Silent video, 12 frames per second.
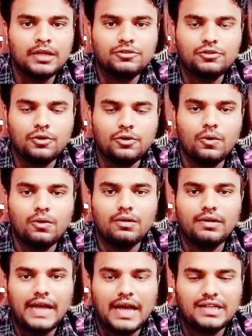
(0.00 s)

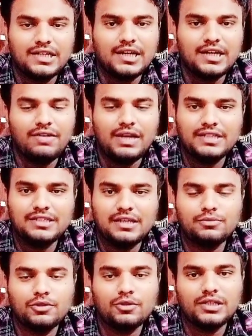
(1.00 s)
So national level
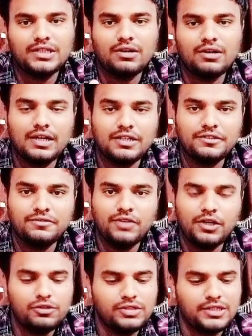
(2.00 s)
exams kuda chigadan in
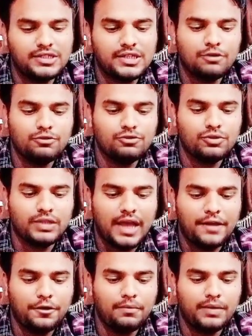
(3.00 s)
video chestanu. So
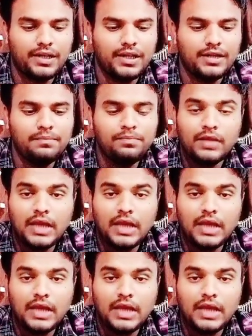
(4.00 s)
thank you brother.